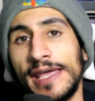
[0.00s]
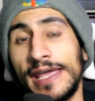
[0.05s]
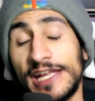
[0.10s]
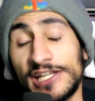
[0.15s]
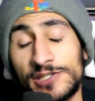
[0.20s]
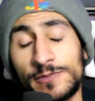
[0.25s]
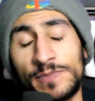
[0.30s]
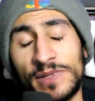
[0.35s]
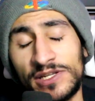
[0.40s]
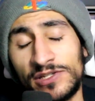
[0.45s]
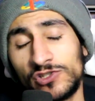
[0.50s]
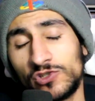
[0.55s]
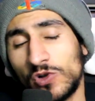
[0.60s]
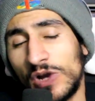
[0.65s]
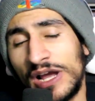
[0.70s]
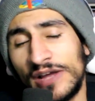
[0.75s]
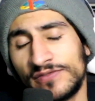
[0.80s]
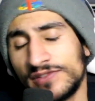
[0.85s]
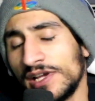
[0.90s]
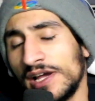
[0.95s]
it's been
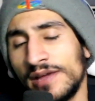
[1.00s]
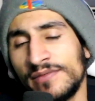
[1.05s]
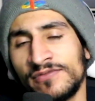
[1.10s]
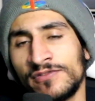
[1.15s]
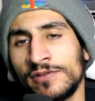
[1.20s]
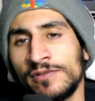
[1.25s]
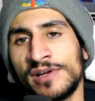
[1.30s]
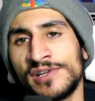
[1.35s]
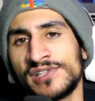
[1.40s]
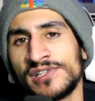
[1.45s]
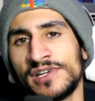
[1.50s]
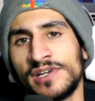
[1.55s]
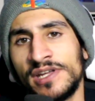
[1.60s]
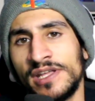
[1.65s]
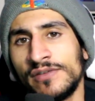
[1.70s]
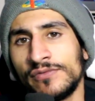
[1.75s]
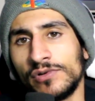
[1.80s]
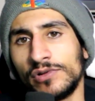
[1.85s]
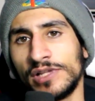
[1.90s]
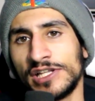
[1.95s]
drive time for Resident
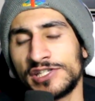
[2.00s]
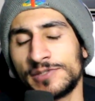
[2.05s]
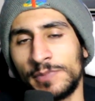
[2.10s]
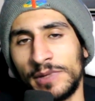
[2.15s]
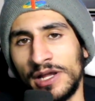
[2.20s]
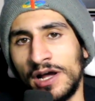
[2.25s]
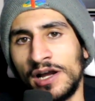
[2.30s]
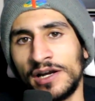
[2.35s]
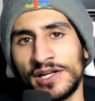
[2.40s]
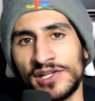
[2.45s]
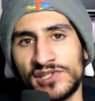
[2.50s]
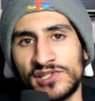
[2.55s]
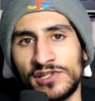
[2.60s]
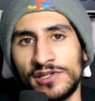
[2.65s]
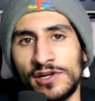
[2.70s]
Evil. Let's be honest.